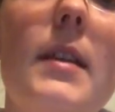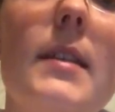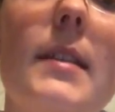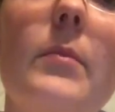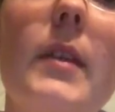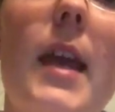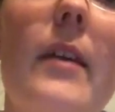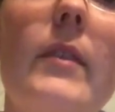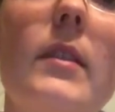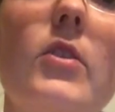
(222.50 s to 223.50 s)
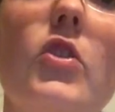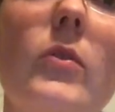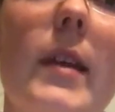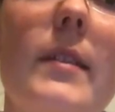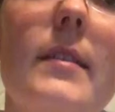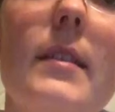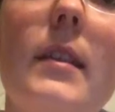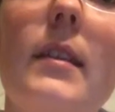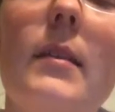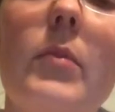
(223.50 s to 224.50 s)
Simply having the choice
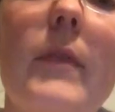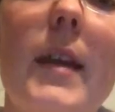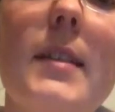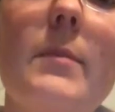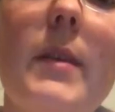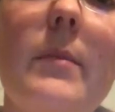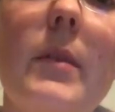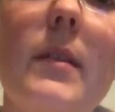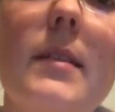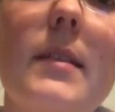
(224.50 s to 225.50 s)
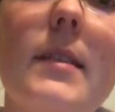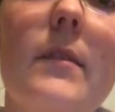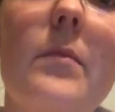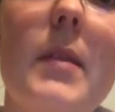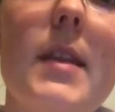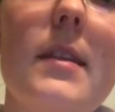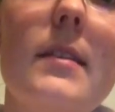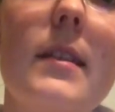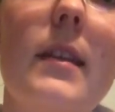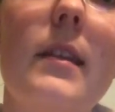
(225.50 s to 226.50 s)
provides people a sense of
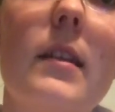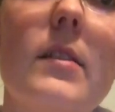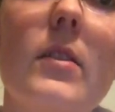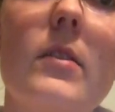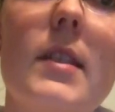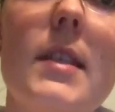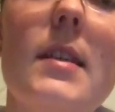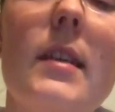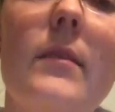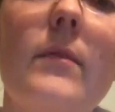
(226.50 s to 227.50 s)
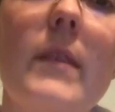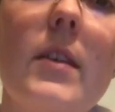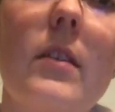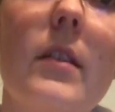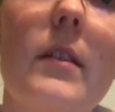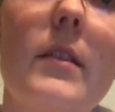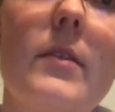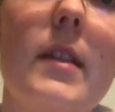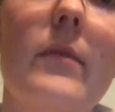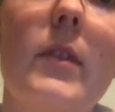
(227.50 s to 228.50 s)
peace in the uncertainty and fear their
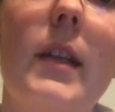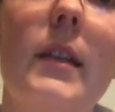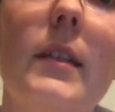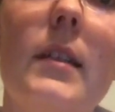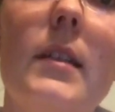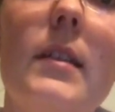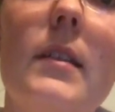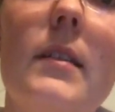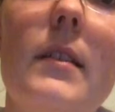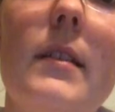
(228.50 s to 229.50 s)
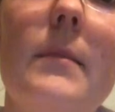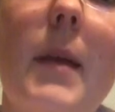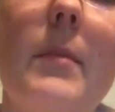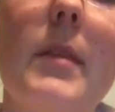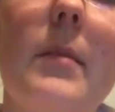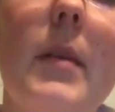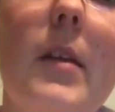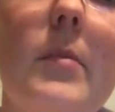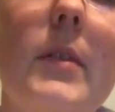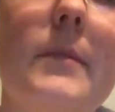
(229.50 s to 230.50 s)
suffering might be
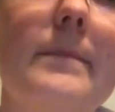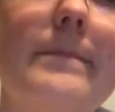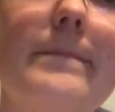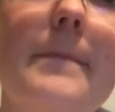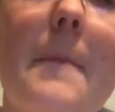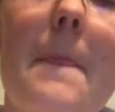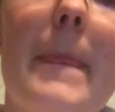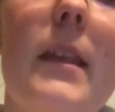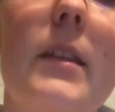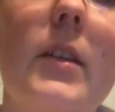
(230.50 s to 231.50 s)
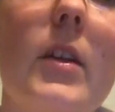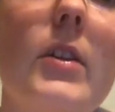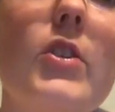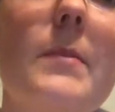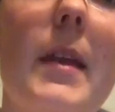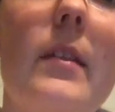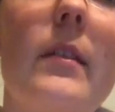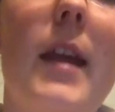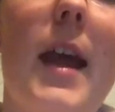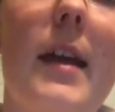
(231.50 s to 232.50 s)
unbearable. The courage
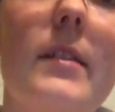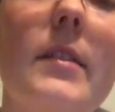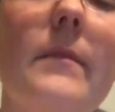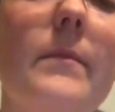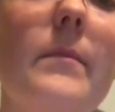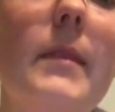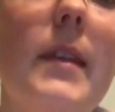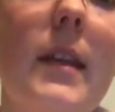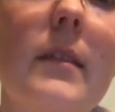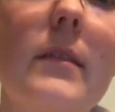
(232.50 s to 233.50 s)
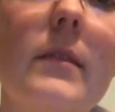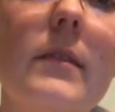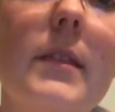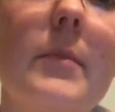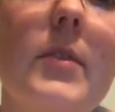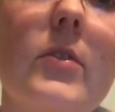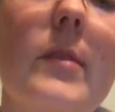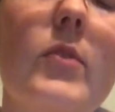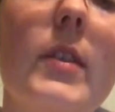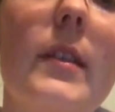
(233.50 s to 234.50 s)
Maynard had to get the
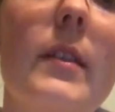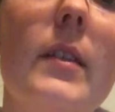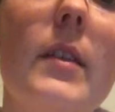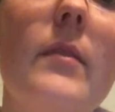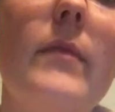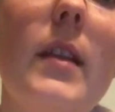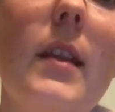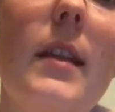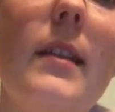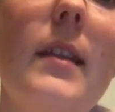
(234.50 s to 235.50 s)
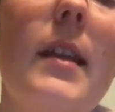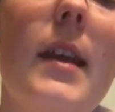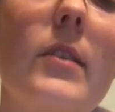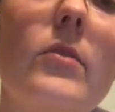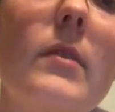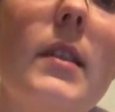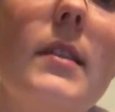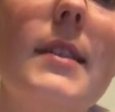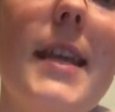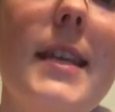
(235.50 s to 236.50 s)
prescription, fill it, and actually
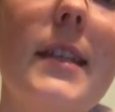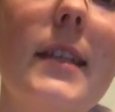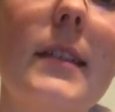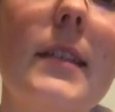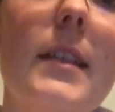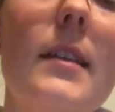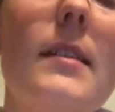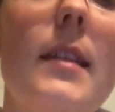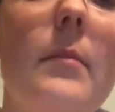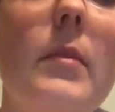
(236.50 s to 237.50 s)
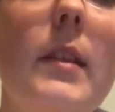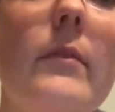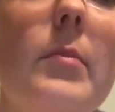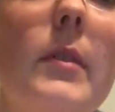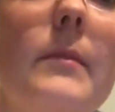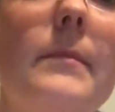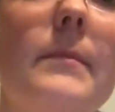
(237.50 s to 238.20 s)
take it is unbelievable.